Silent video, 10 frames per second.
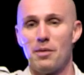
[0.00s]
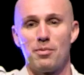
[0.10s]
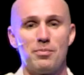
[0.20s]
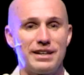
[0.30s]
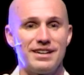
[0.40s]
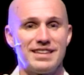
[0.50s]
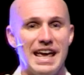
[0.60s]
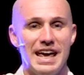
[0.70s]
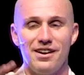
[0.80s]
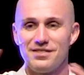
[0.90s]
number because
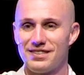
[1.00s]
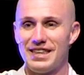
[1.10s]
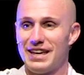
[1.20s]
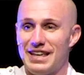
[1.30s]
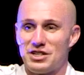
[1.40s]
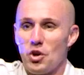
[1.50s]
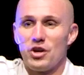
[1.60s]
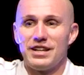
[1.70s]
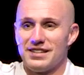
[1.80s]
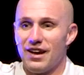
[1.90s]
here's the thing eternity is